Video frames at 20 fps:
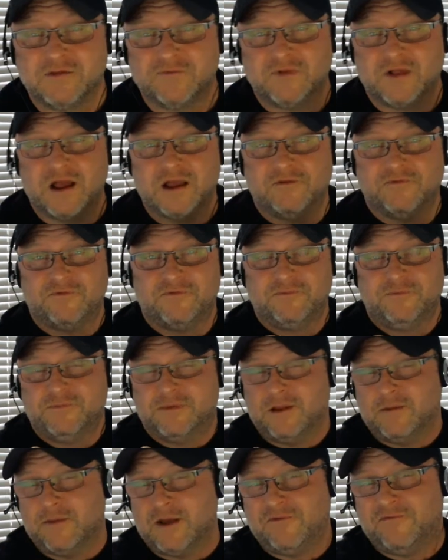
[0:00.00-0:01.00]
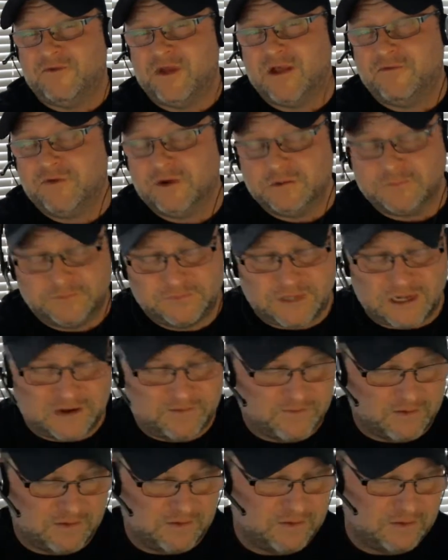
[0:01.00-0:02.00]
Life. They're my favorite.
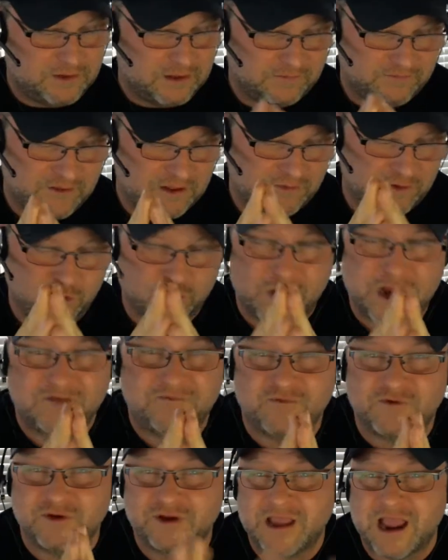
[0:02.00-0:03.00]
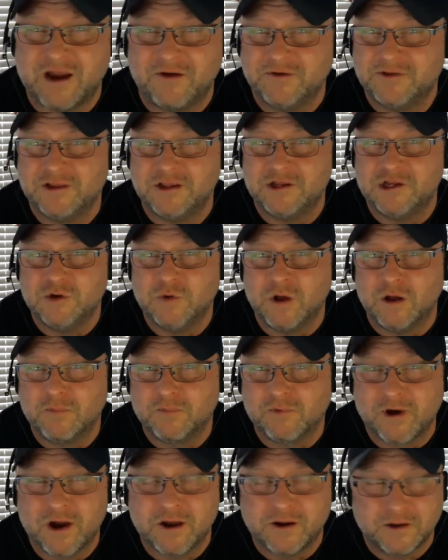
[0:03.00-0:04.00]
They're great for guaranteed UL
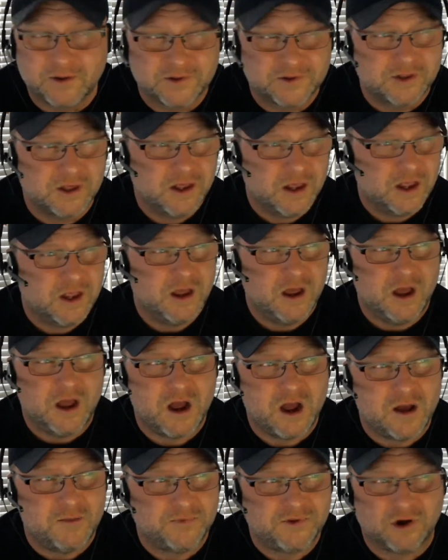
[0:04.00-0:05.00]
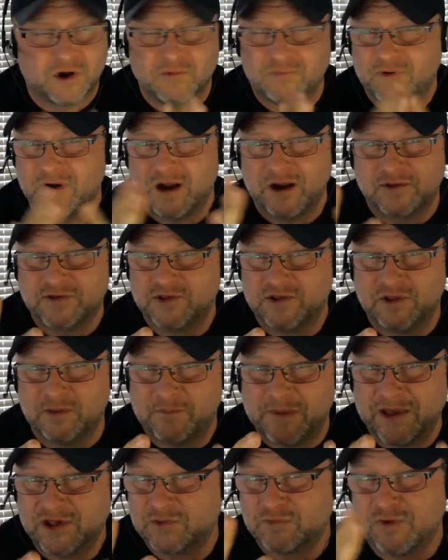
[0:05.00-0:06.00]
products. Term products is the
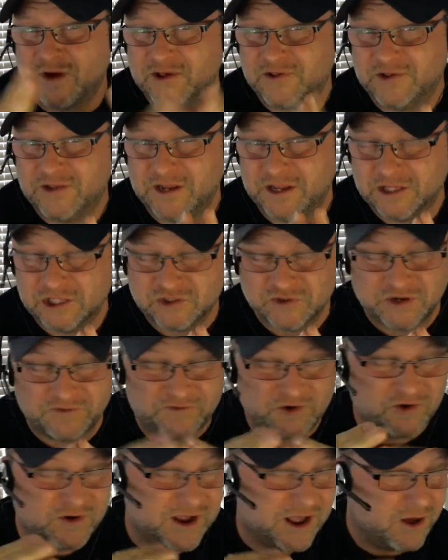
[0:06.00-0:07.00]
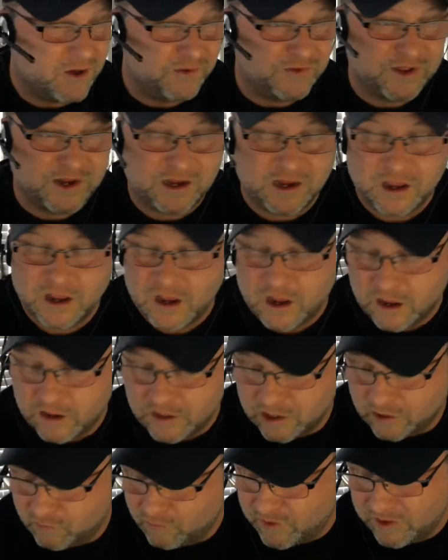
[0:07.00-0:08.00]
best price in the industry. If you're healthy,
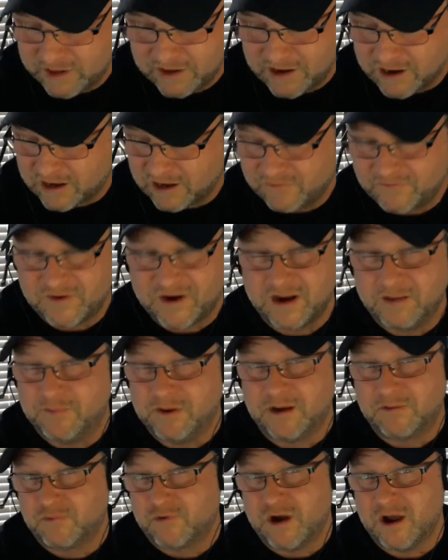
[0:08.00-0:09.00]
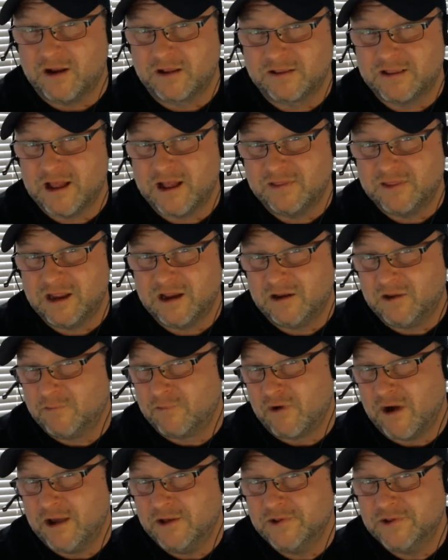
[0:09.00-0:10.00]
you're really not going to find a better product out there in the
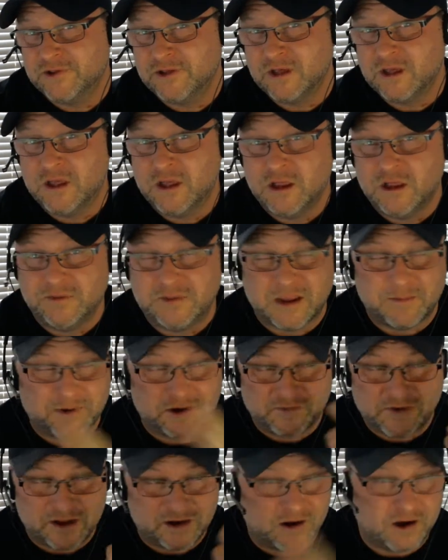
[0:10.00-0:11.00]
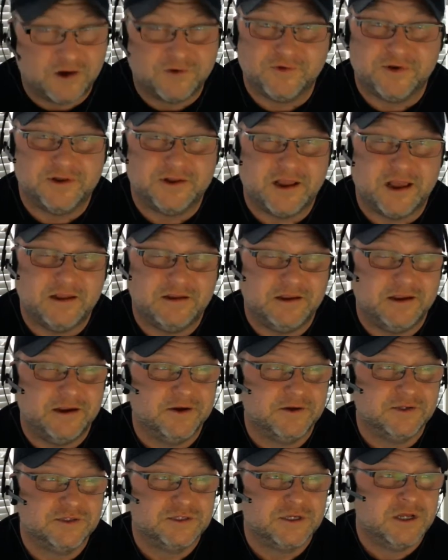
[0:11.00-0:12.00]
price. They've been around 110
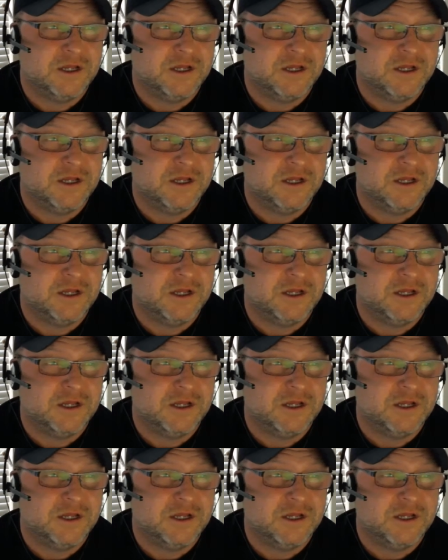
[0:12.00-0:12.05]
years.